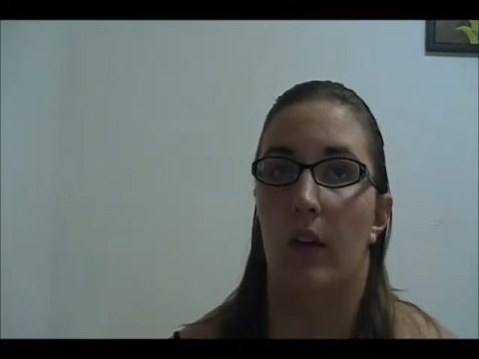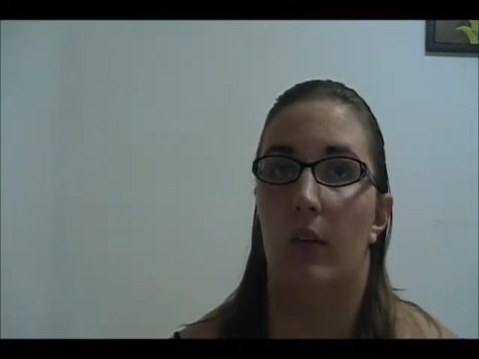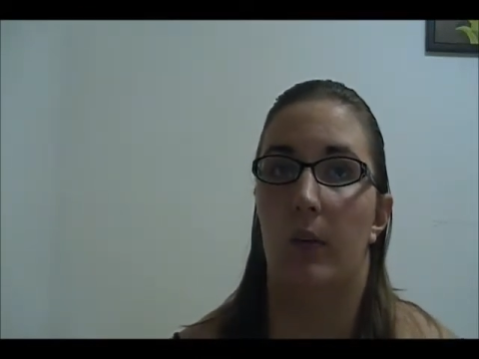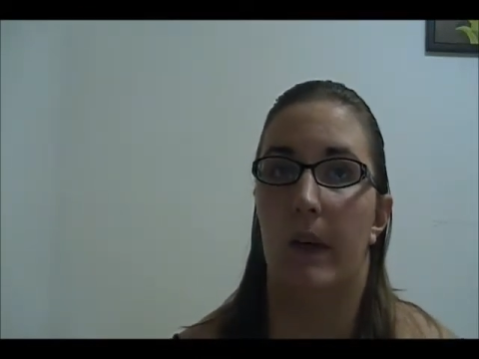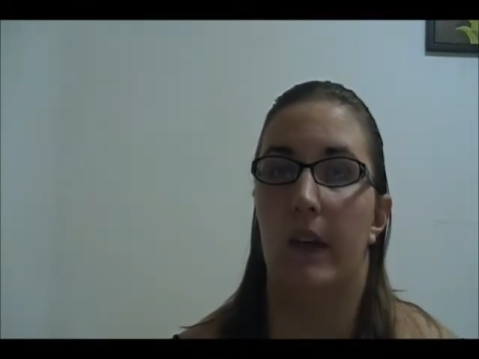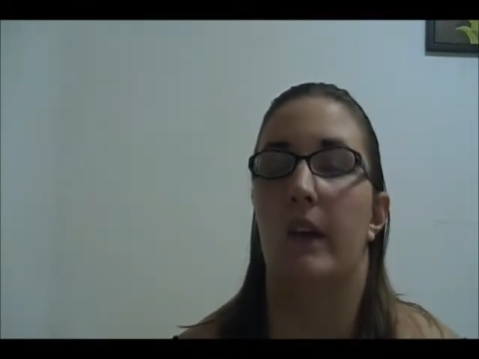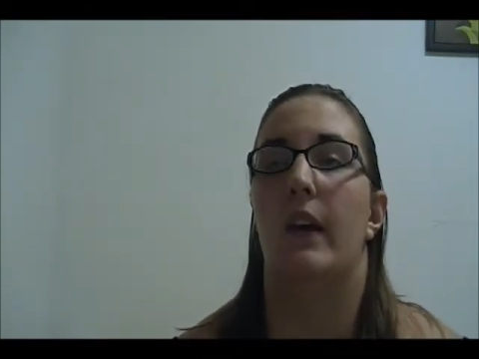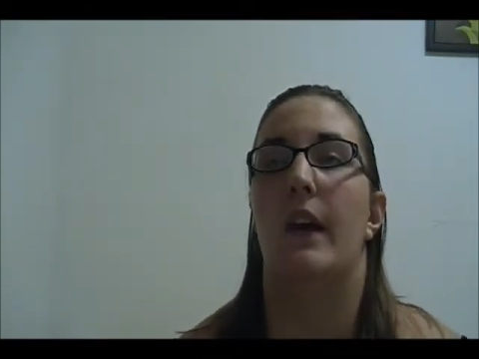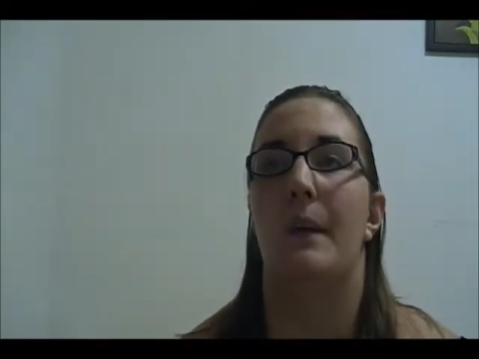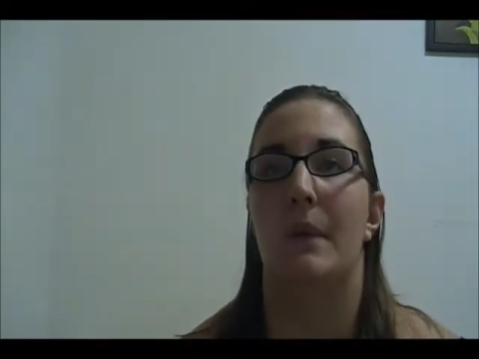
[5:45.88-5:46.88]
if
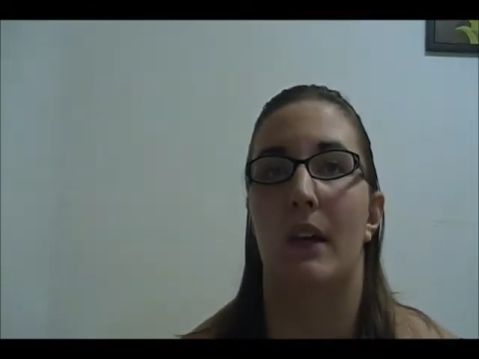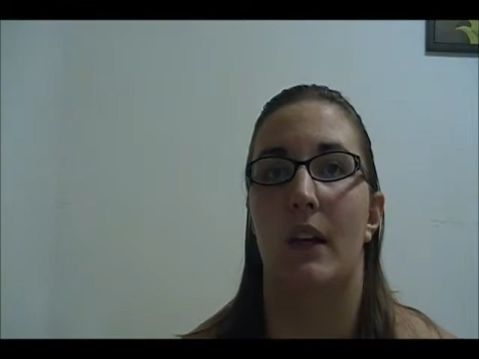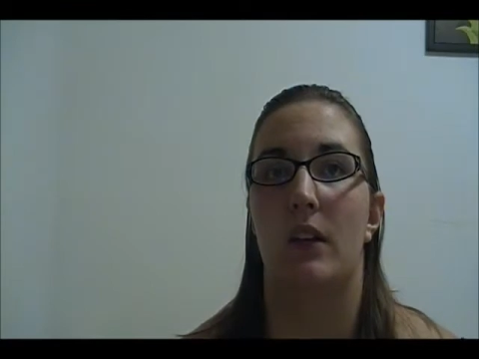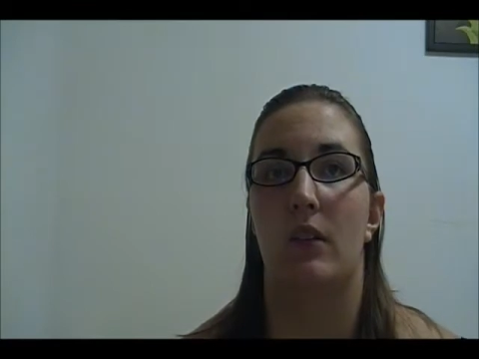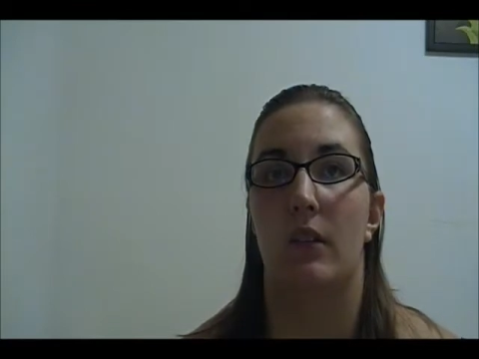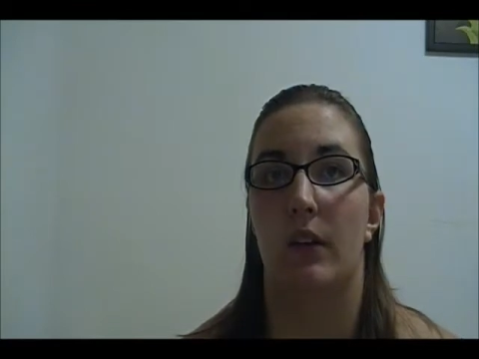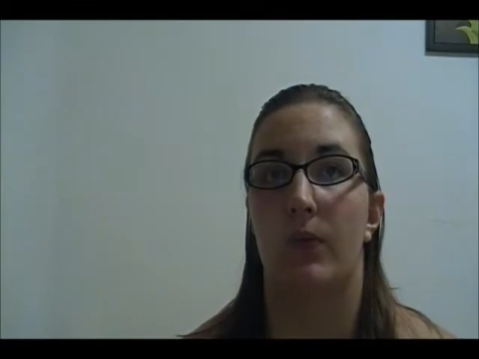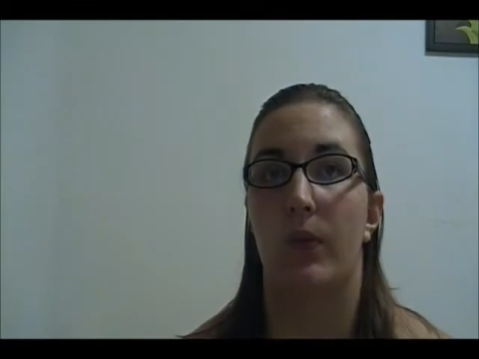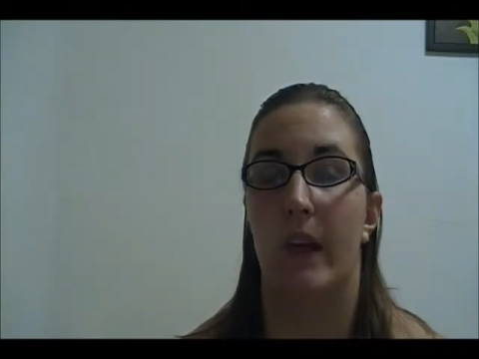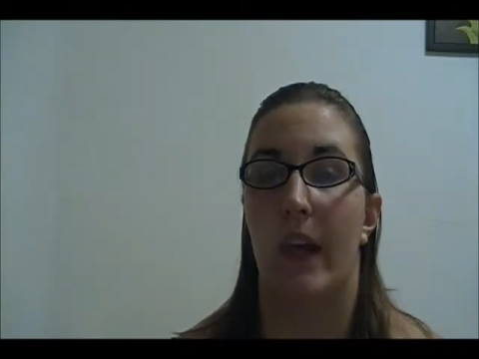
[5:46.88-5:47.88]

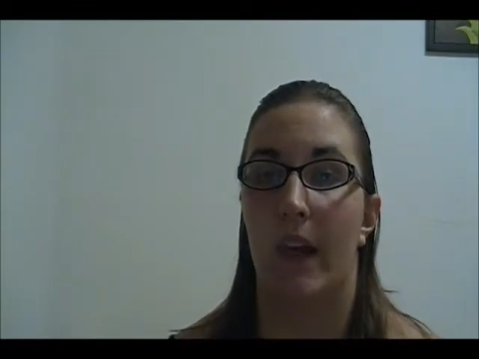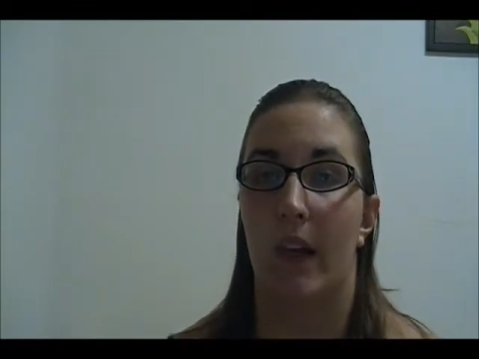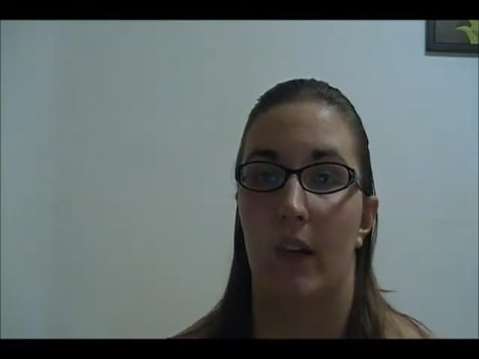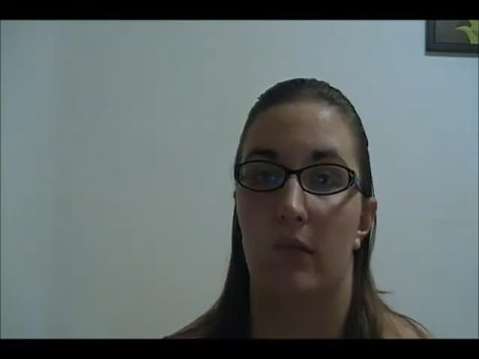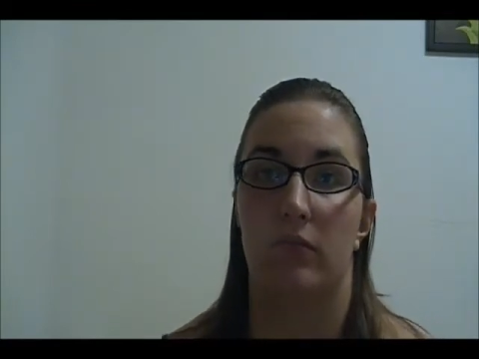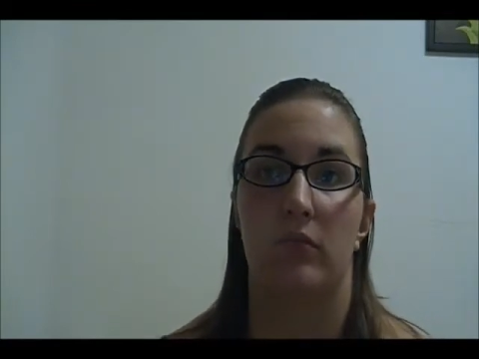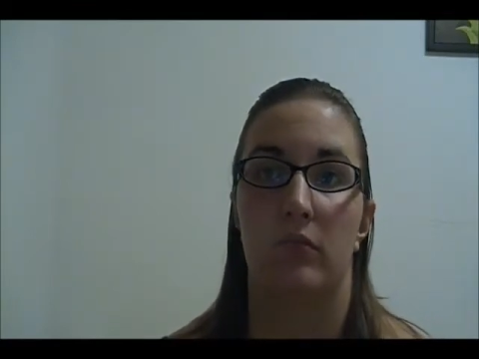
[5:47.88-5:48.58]
we can,